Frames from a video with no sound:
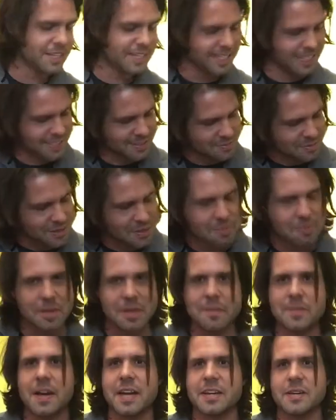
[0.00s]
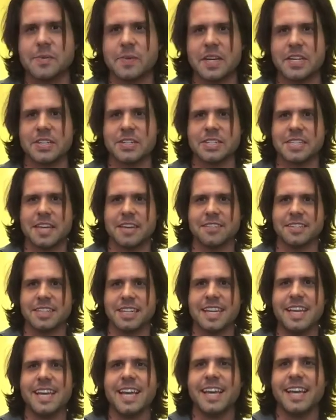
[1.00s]
But a B minor major
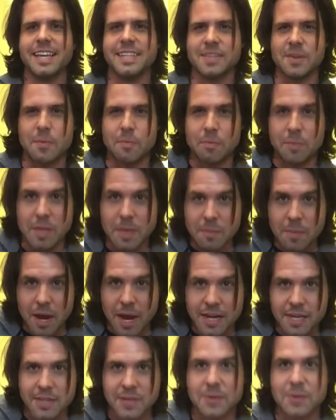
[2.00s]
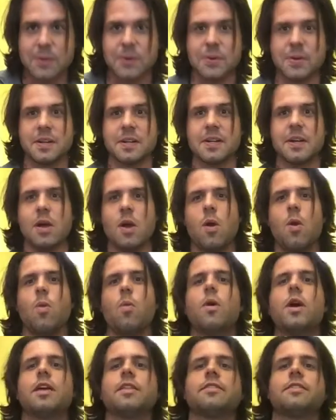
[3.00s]
seven is a B minor chord
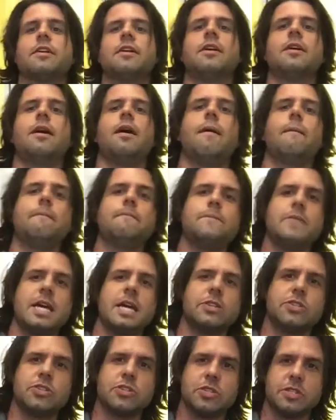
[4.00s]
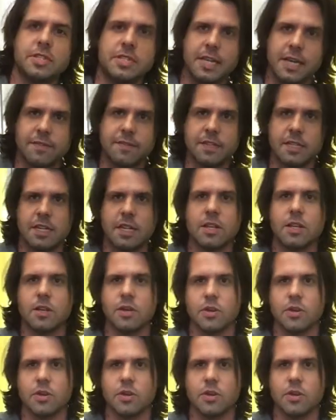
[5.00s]
with a major seven